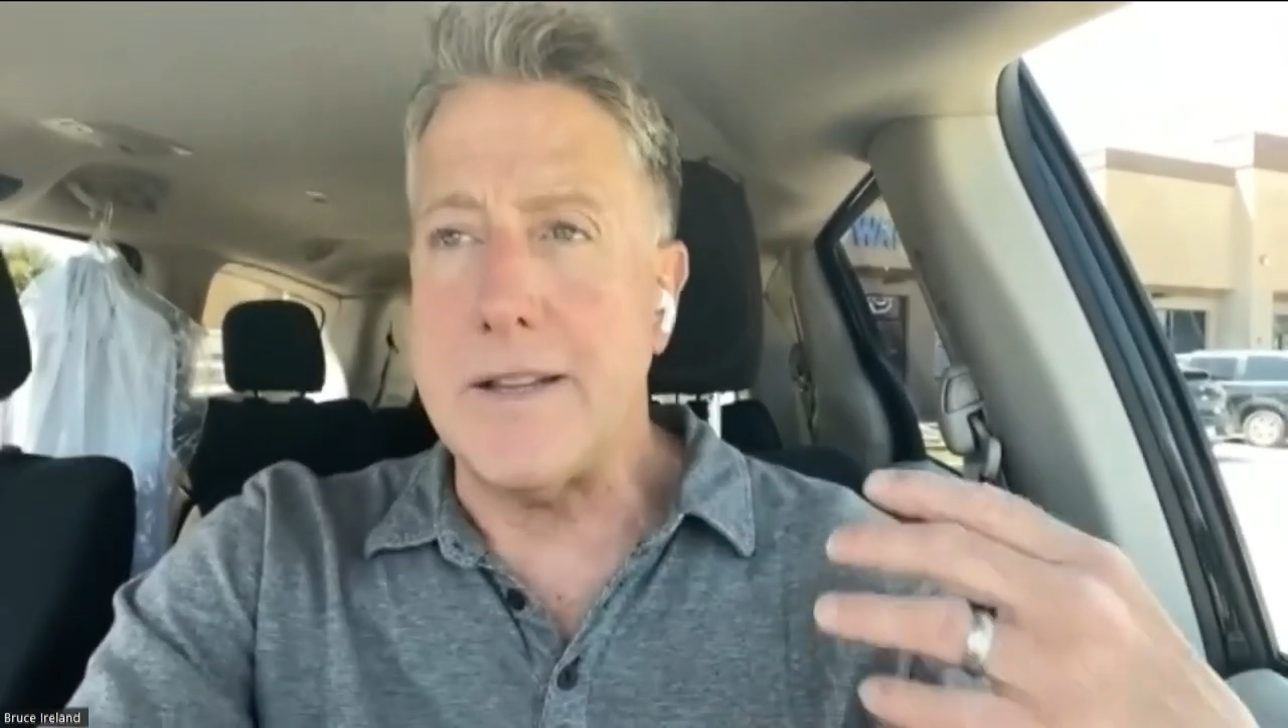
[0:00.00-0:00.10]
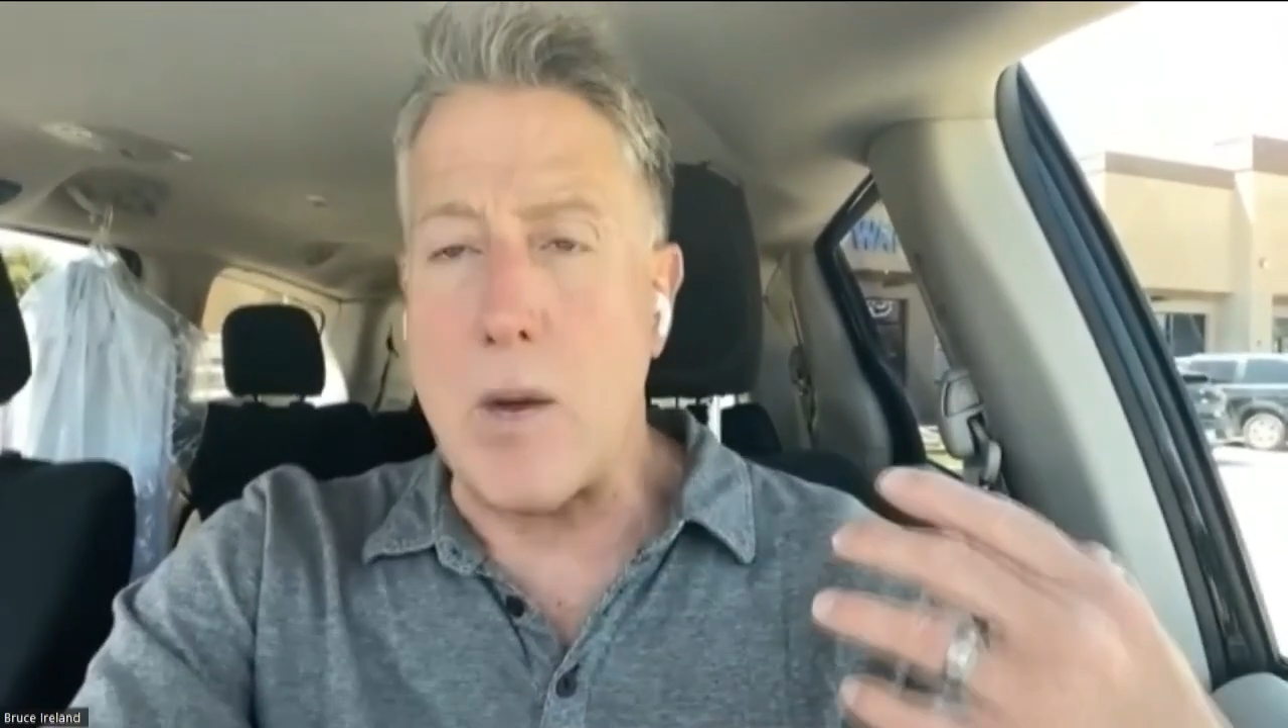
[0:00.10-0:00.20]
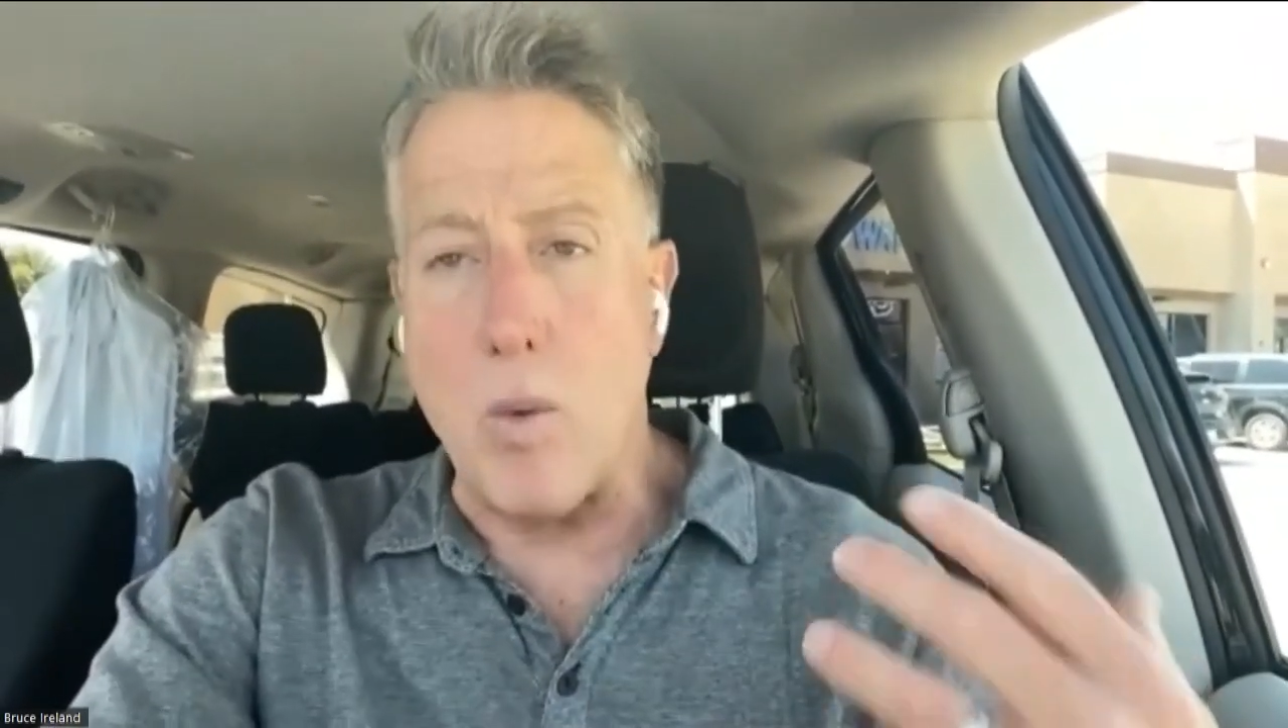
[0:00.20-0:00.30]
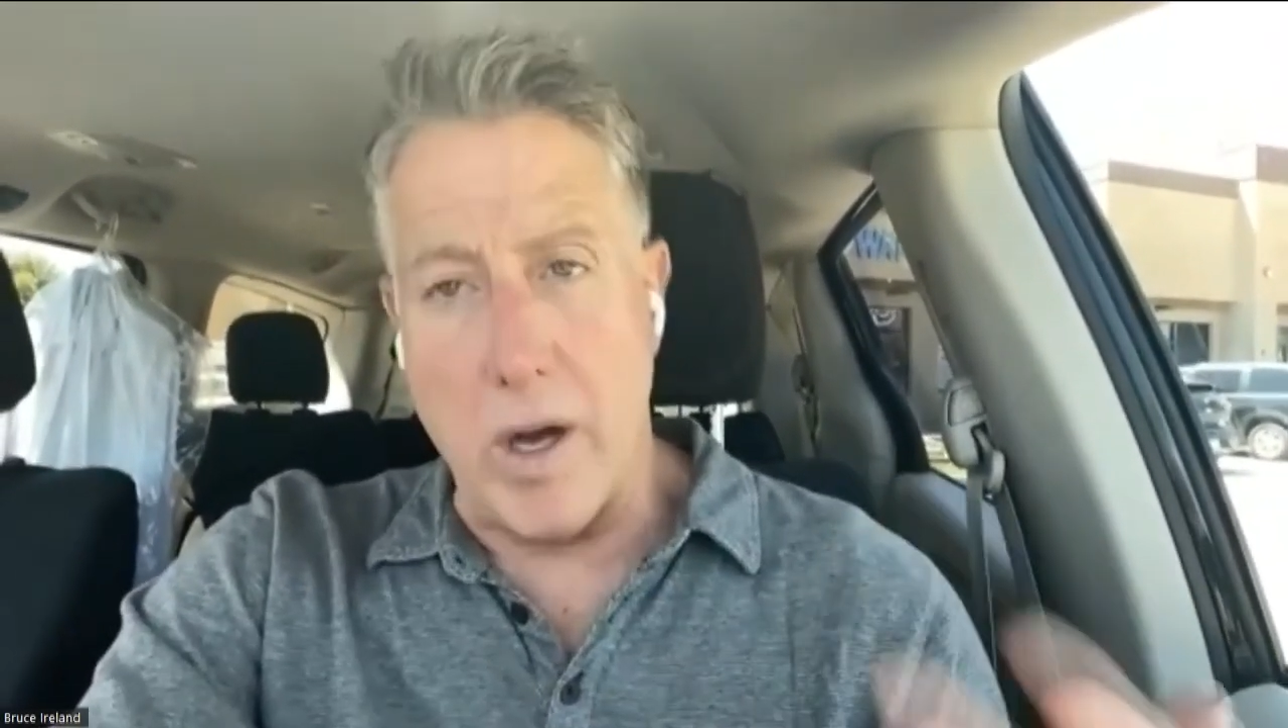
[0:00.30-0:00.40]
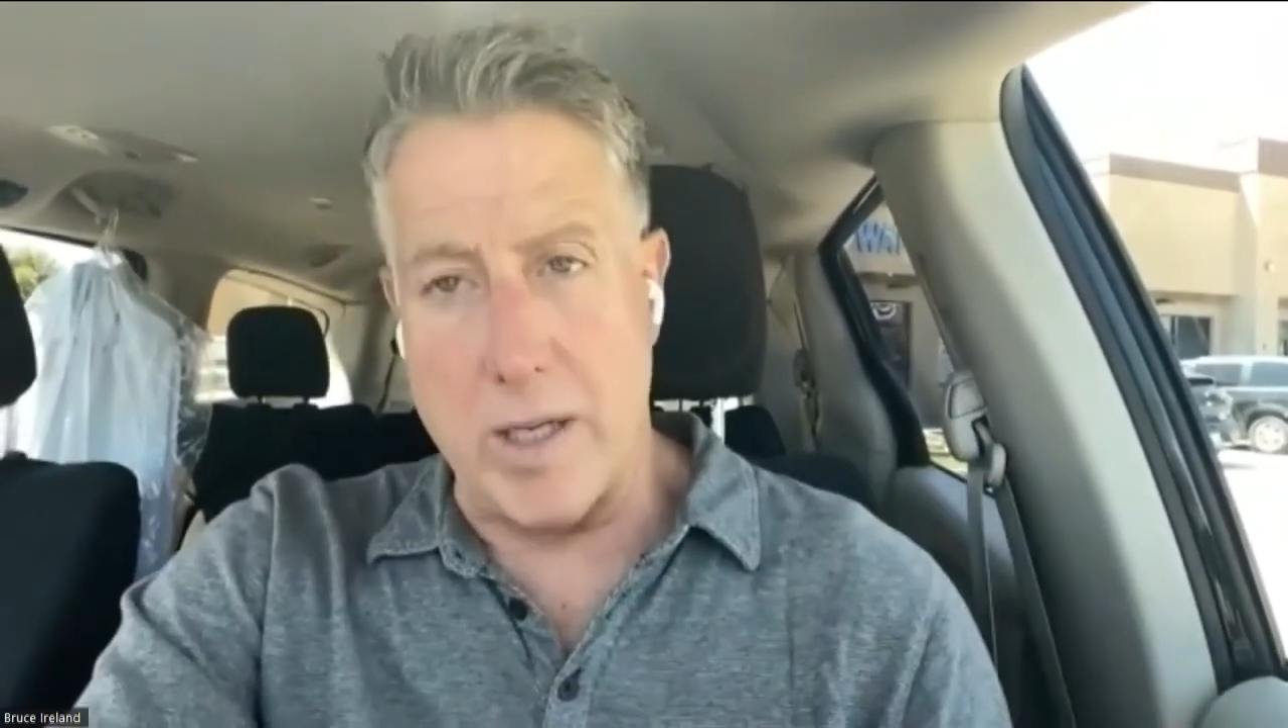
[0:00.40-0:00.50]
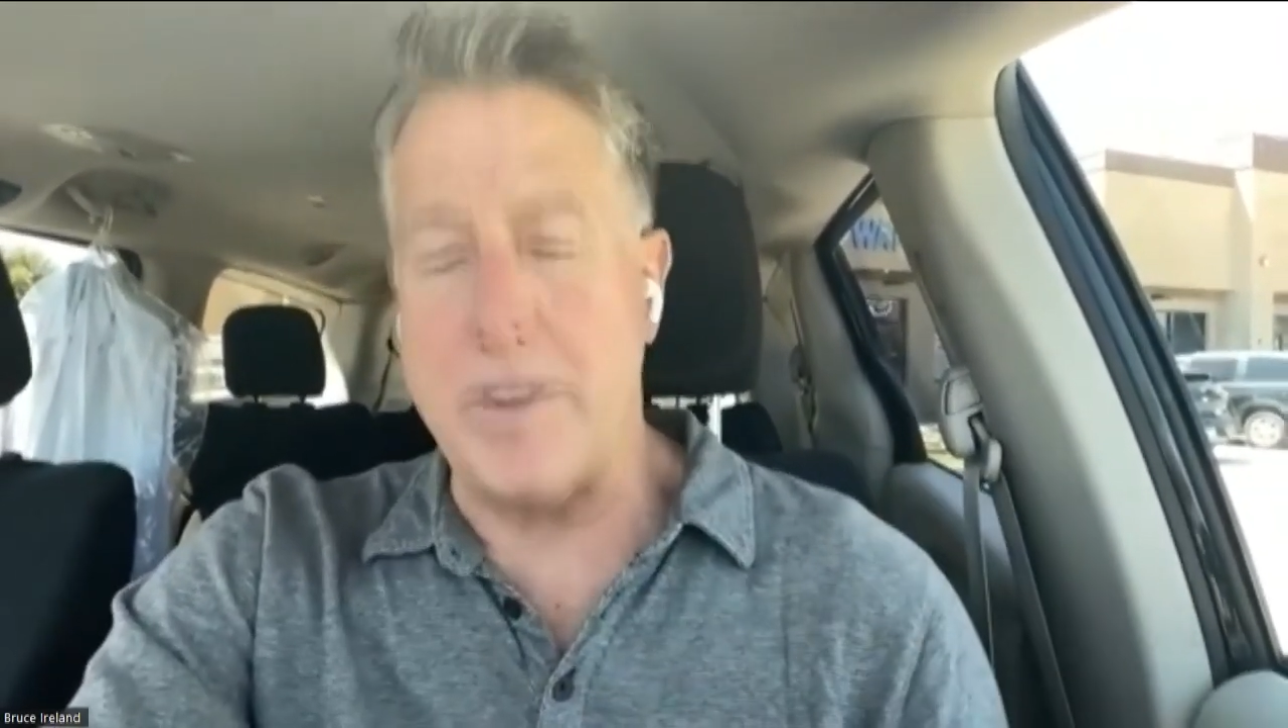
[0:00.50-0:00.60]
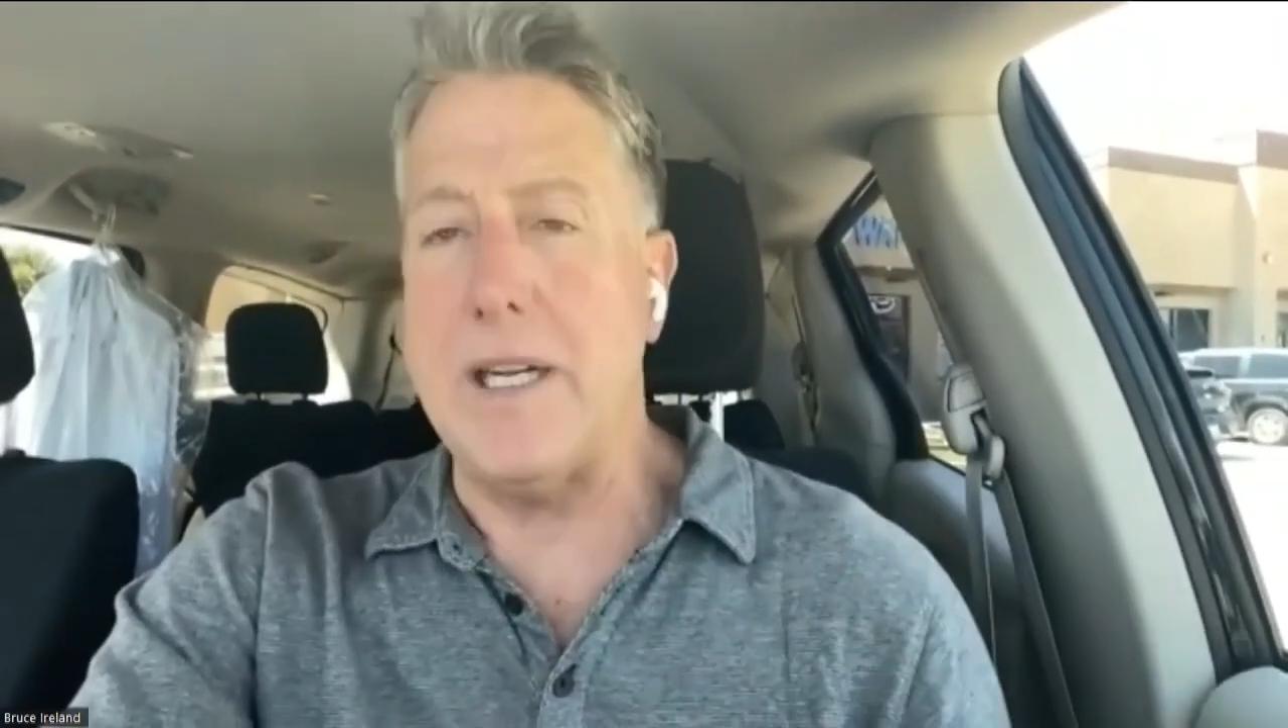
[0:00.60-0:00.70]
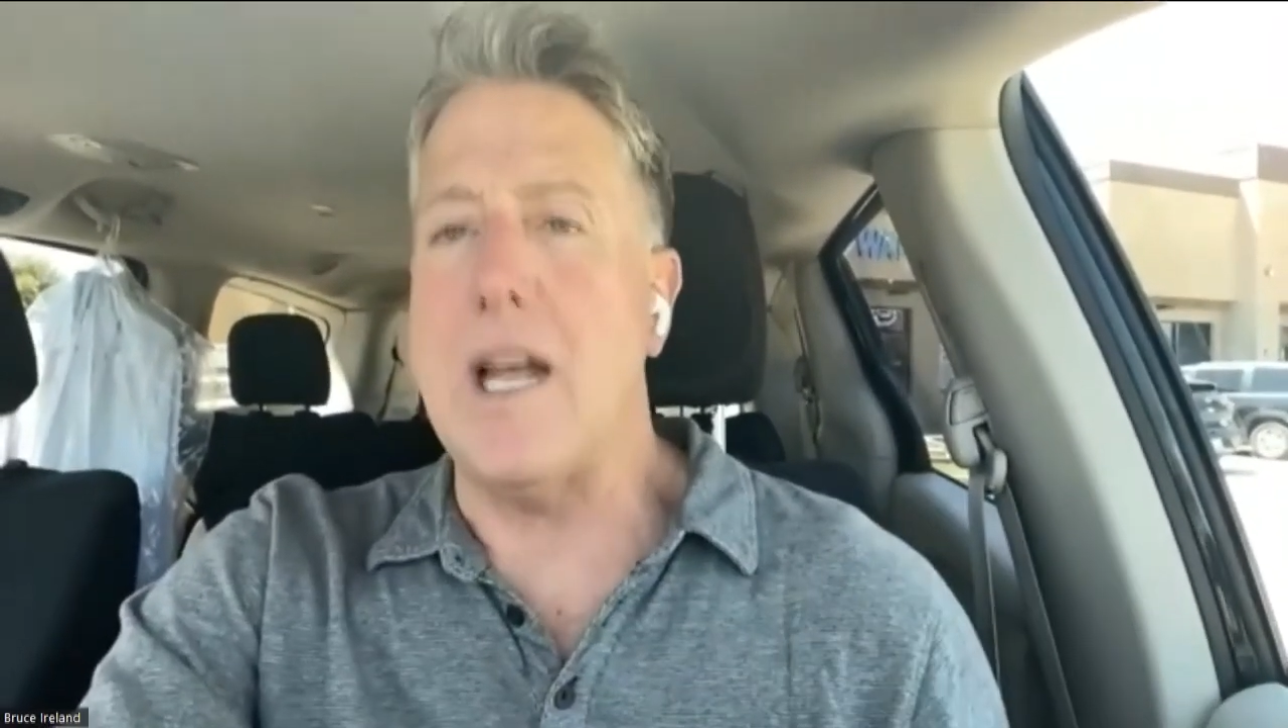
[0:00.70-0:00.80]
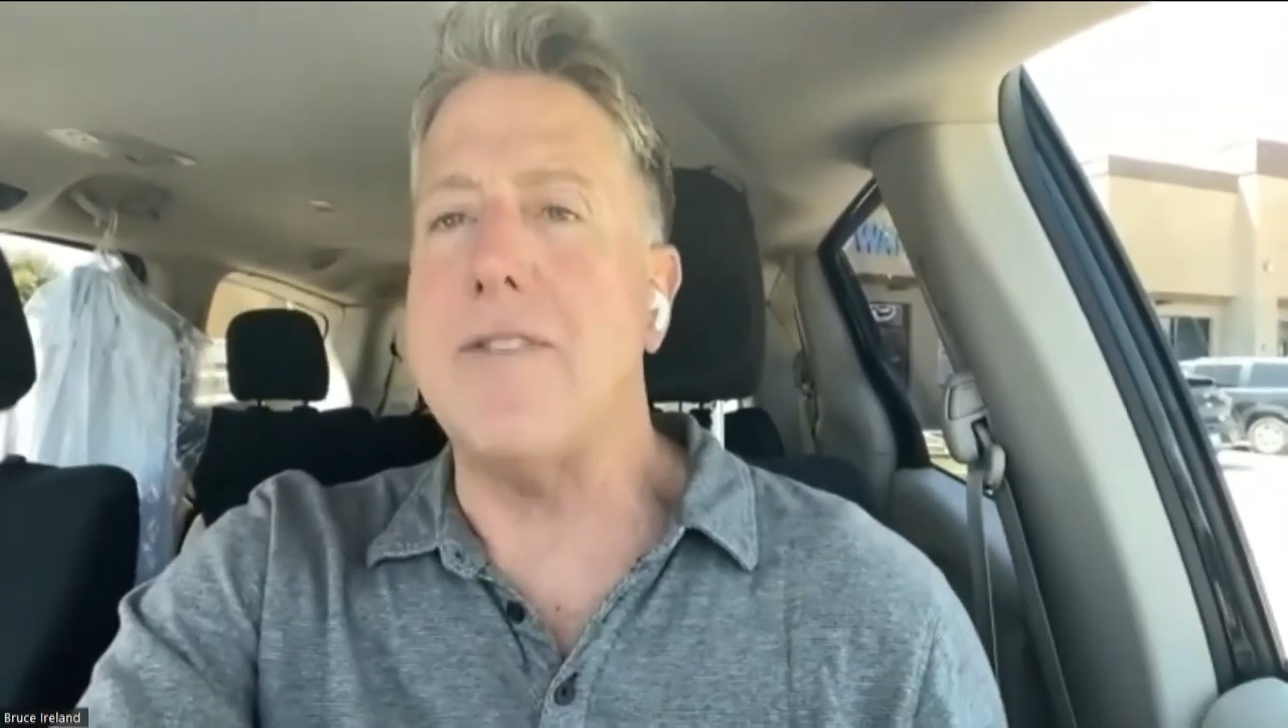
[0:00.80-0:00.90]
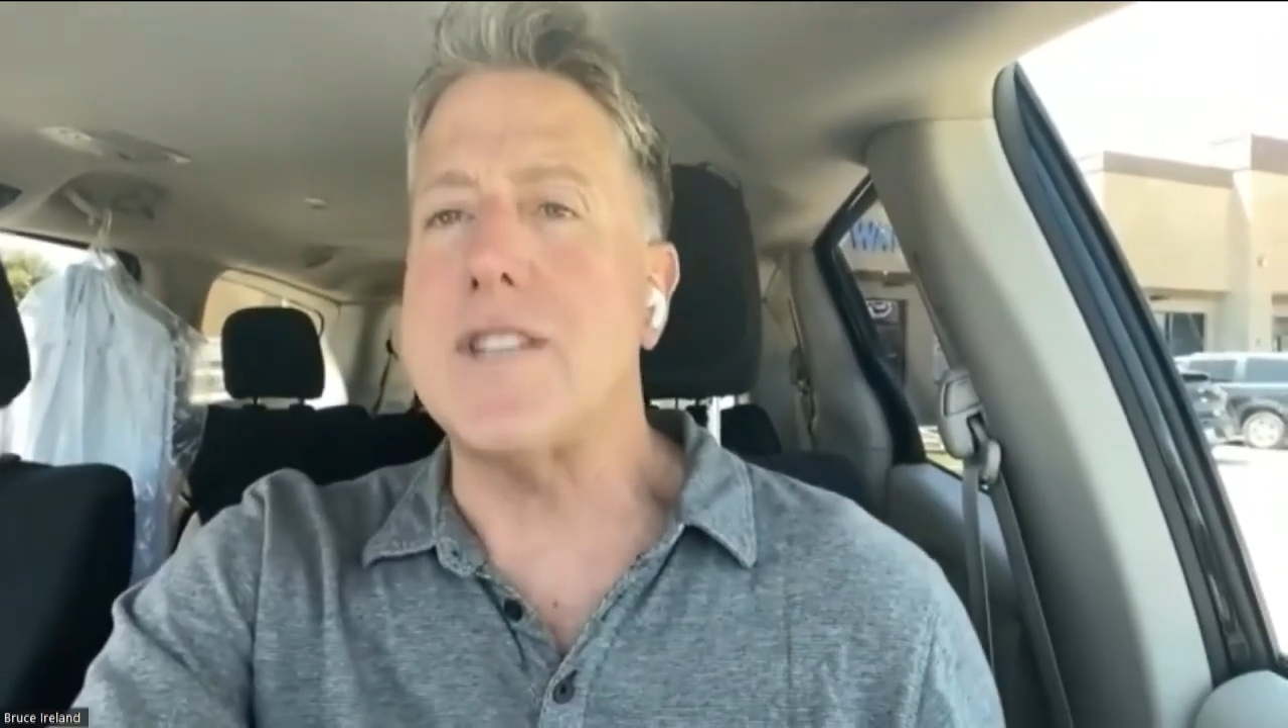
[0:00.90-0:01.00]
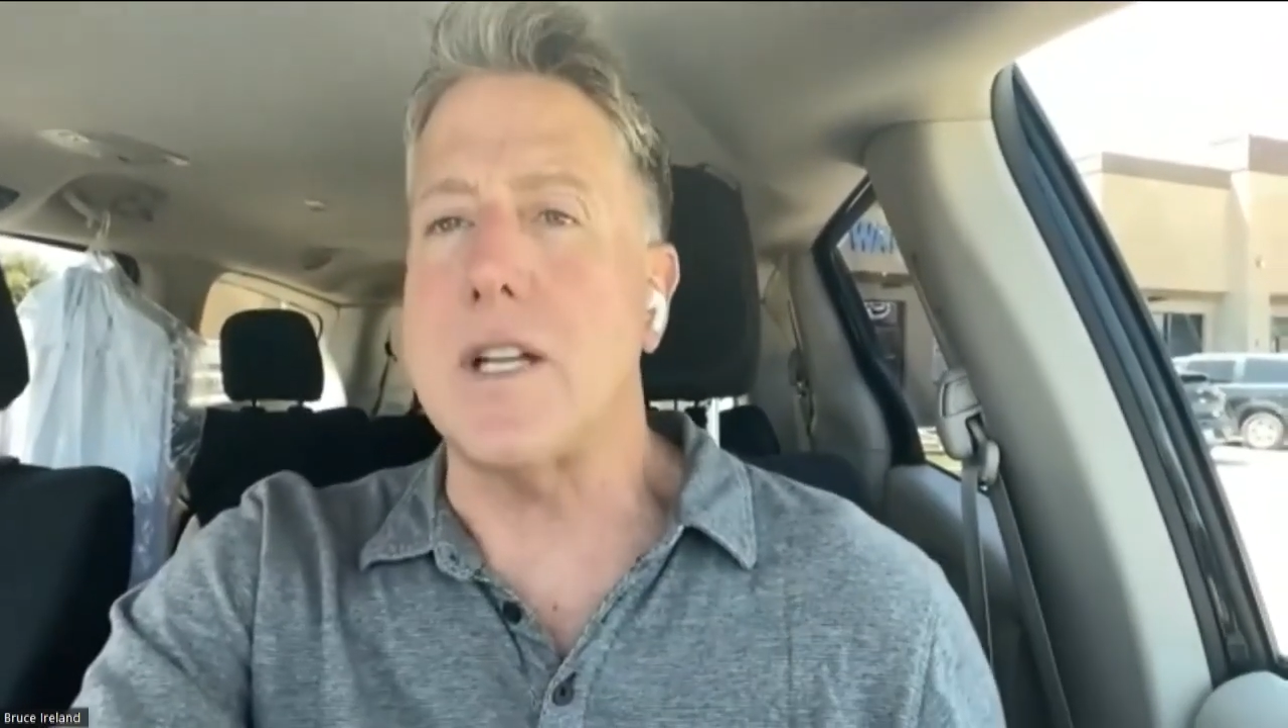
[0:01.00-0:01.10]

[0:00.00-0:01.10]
They want to be left